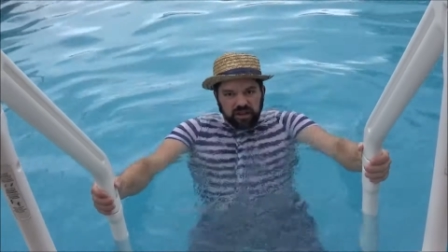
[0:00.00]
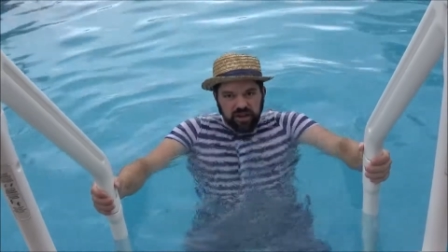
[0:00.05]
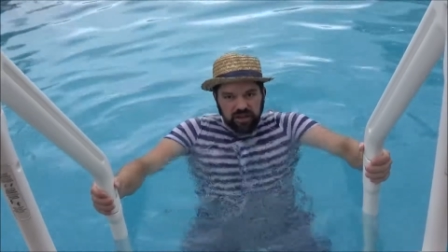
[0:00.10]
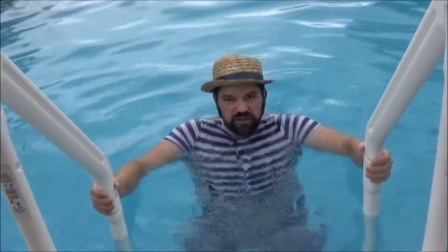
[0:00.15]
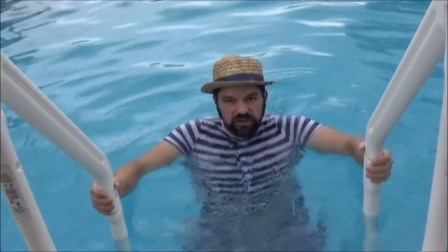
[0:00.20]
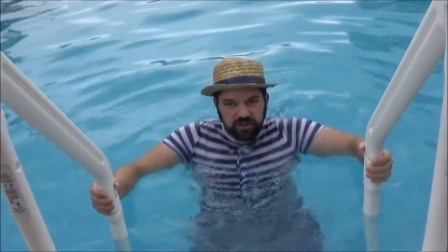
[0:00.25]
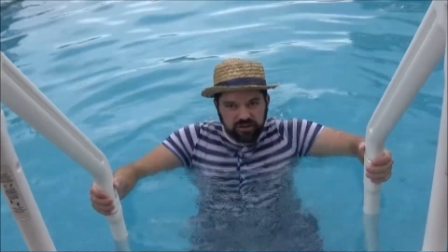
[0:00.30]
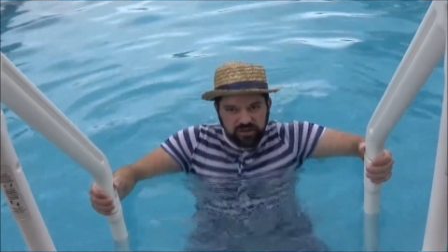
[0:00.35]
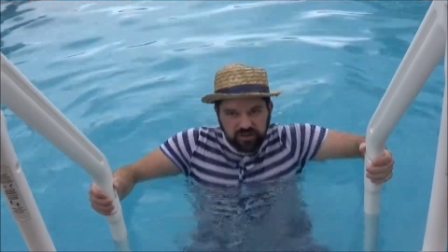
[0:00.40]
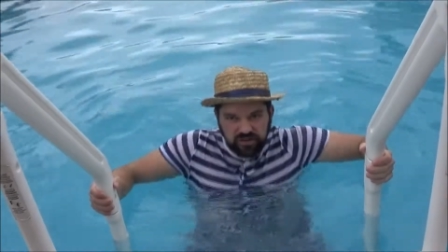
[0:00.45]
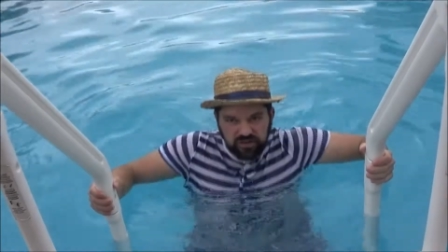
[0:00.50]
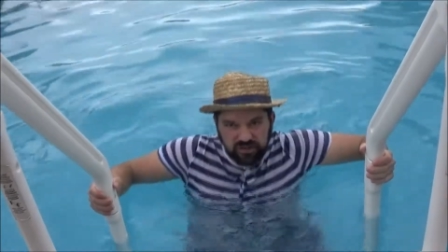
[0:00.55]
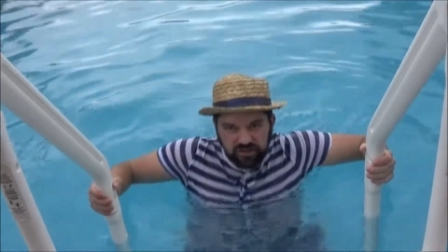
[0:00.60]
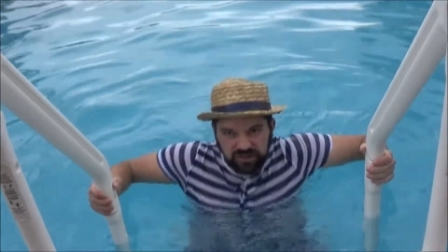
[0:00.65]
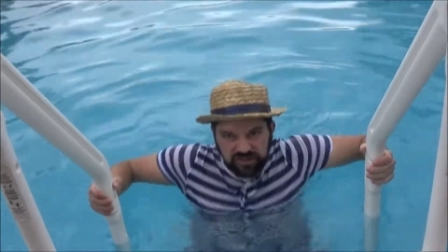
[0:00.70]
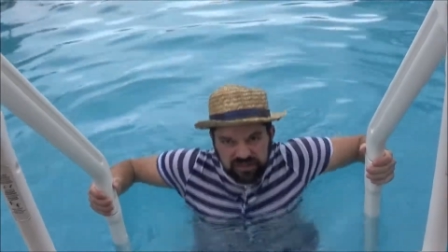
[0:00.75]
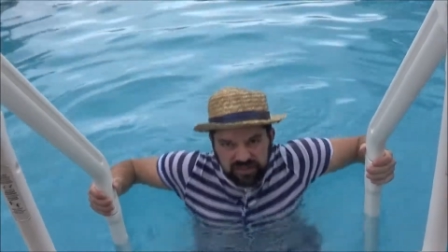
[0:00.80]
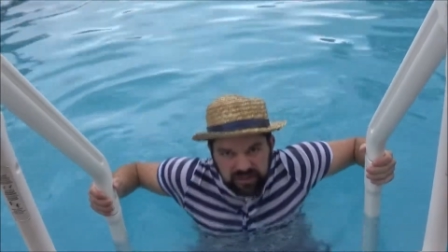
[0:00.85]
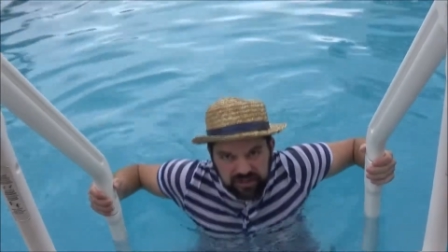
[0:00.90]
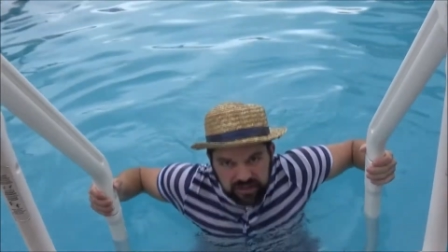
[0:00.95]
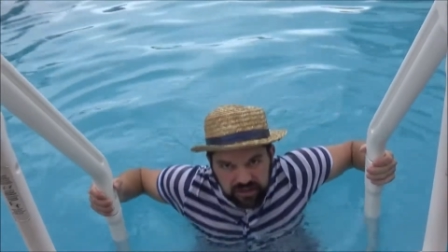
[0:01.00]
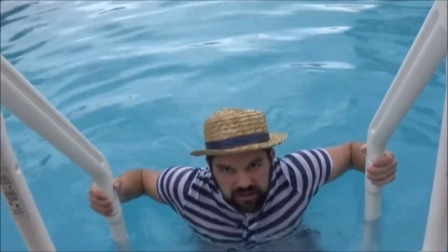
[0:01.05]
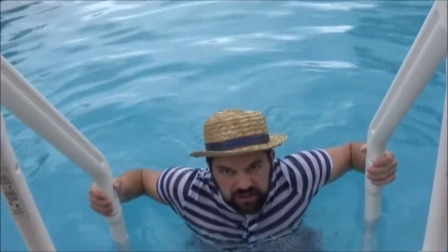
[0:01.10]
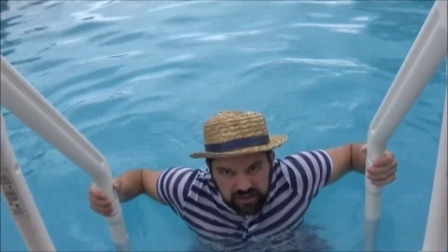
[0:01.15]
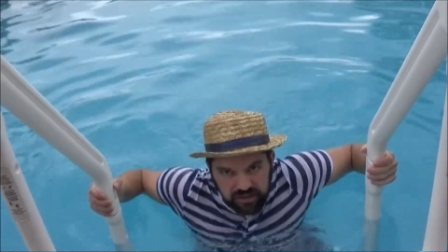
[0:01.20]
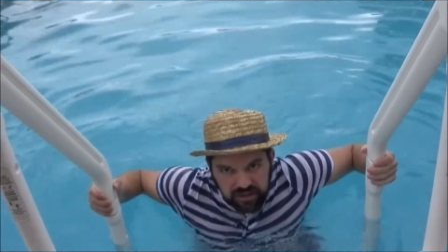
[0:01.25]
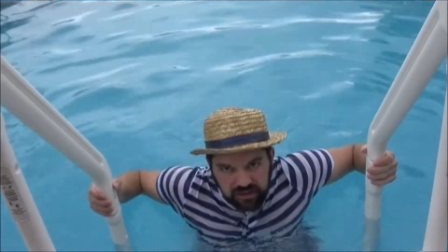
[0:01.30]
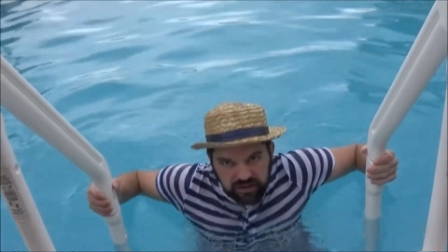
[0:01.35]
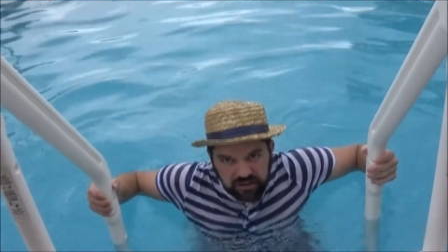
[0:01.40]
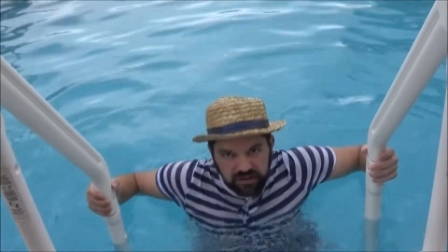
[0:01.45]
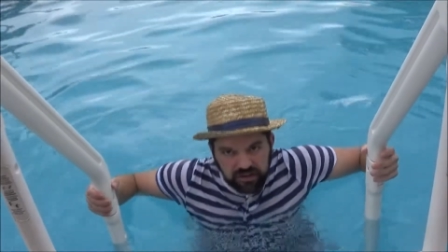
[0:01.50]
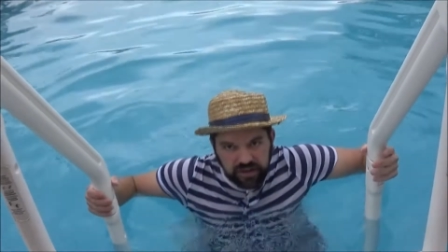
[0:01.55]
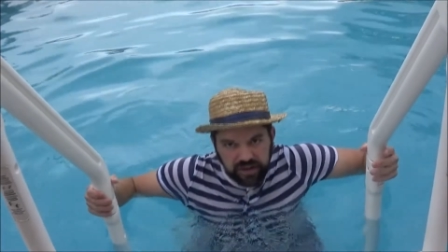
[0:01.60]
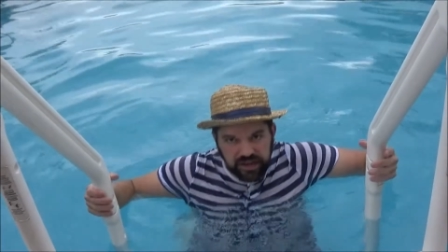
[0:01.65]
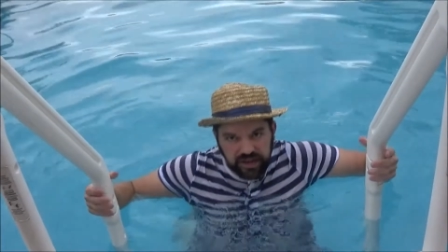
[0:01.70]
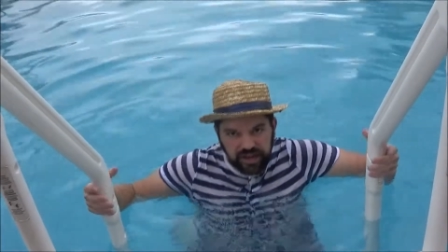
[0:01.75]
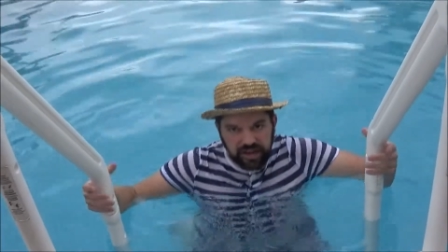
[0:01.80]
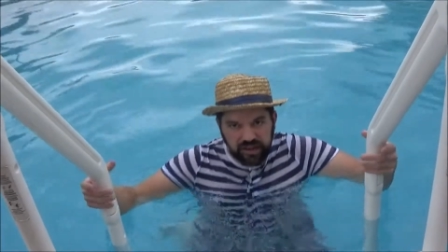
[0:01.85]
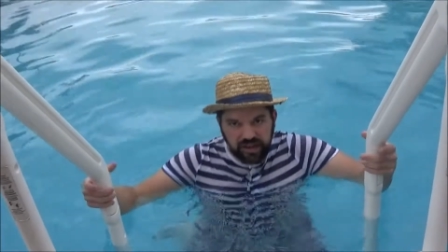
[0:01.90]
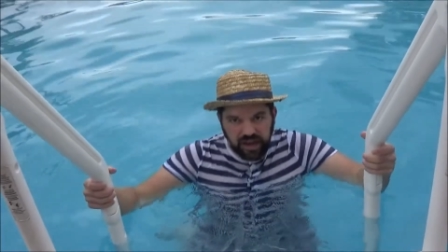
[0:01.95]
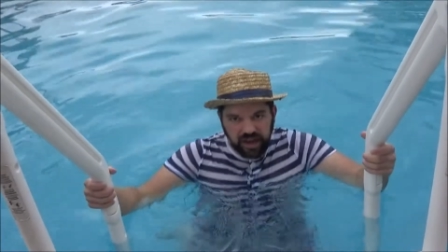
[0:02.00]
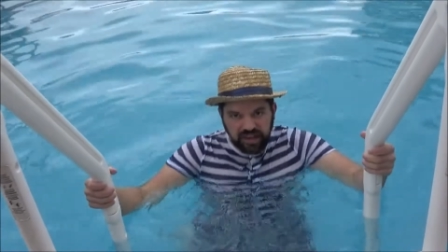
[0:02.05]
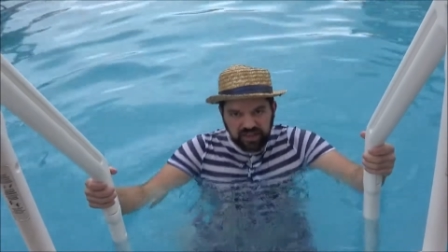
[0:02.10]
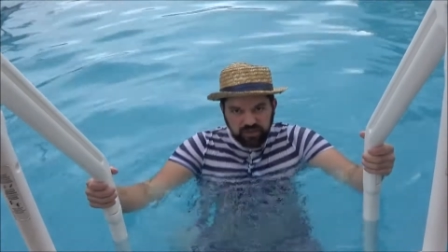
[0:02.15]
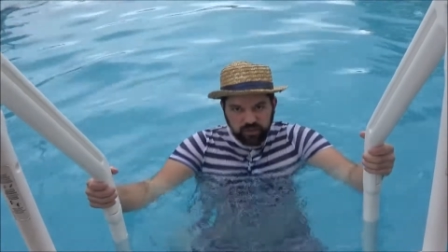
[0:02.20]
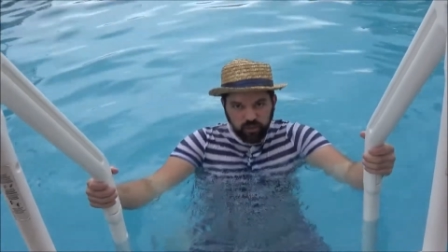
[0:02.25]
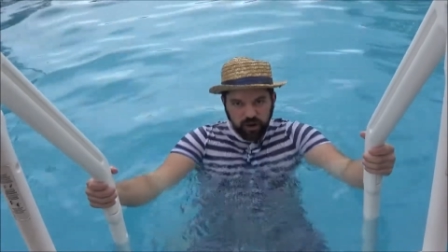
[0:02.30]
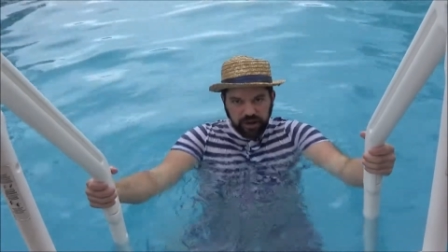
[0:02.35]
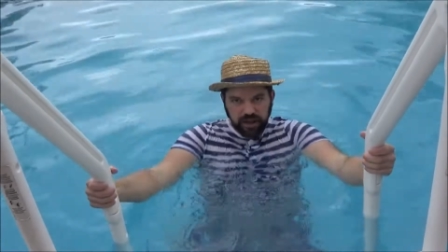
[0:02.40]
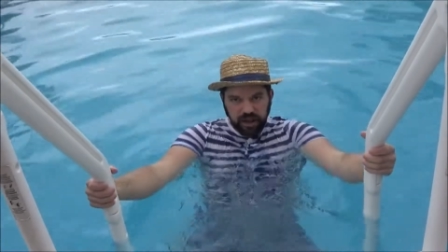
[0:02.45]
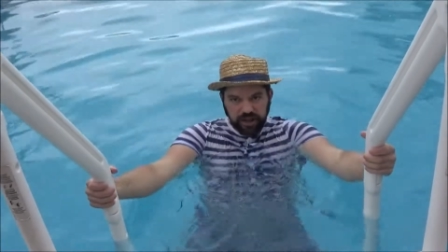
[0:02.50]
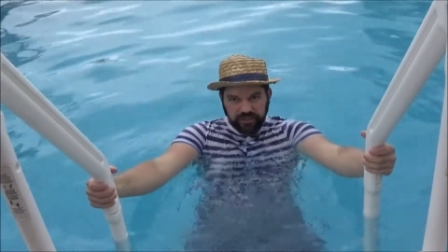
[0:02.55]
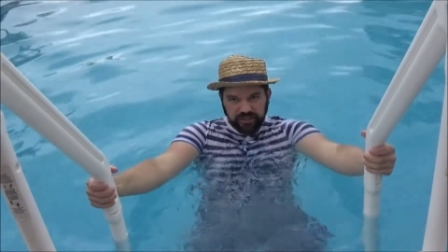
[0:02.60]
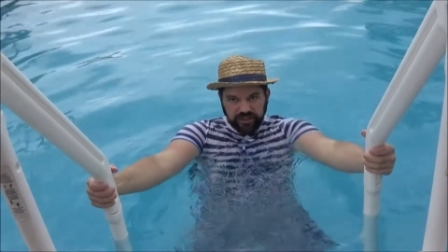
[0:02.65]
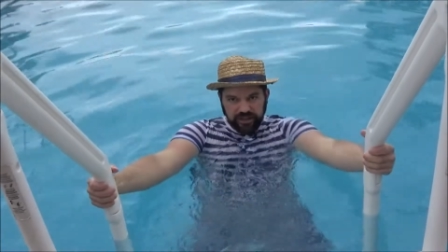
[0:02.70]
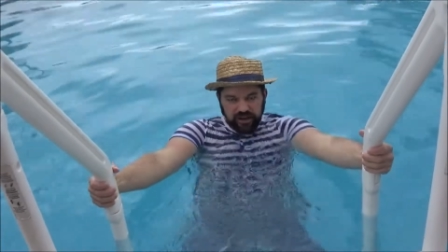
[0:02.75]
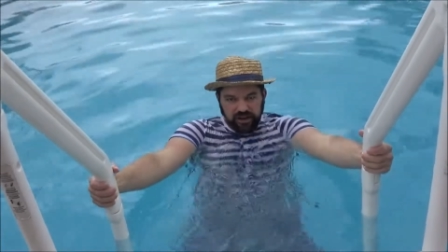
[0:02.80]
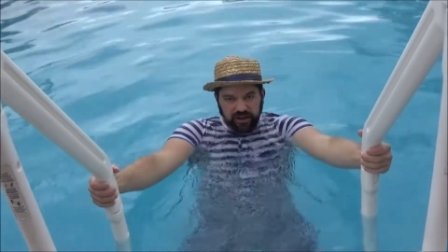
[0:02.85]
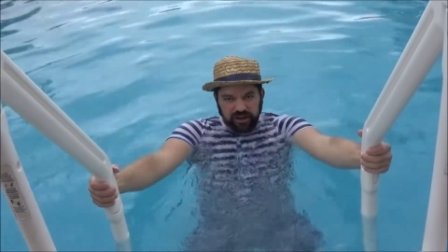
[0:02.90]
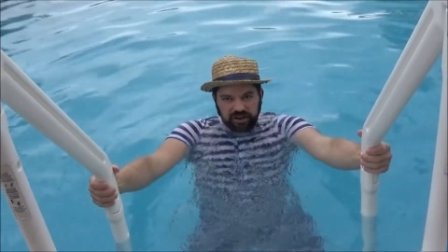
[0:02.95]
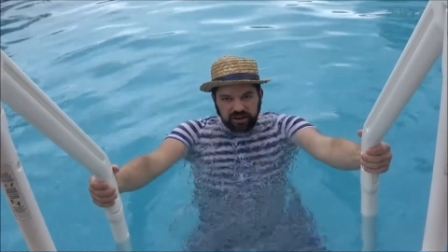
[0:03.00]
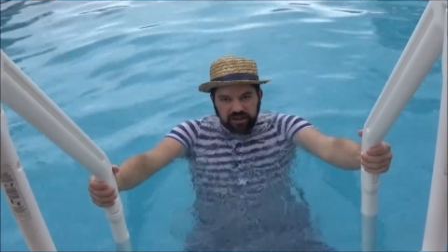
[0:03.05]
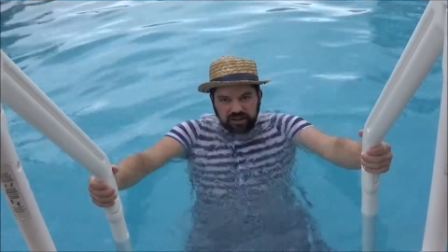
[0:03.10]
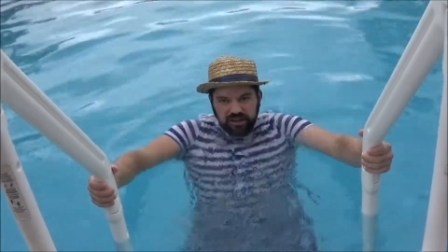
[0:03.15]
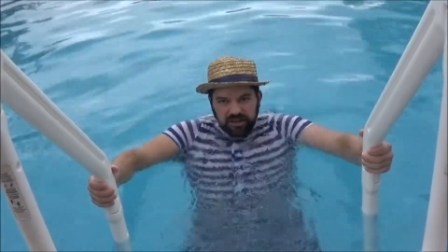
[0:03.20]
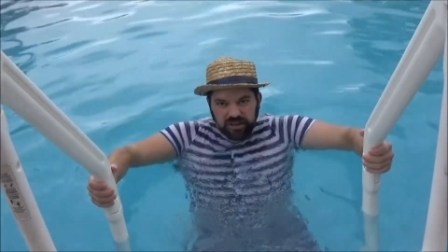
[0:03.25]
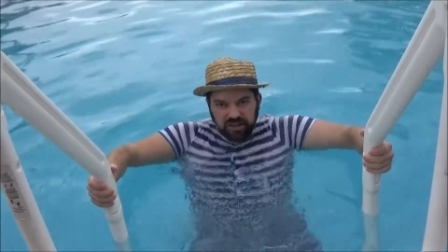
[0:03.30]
And you're getting a nice workout there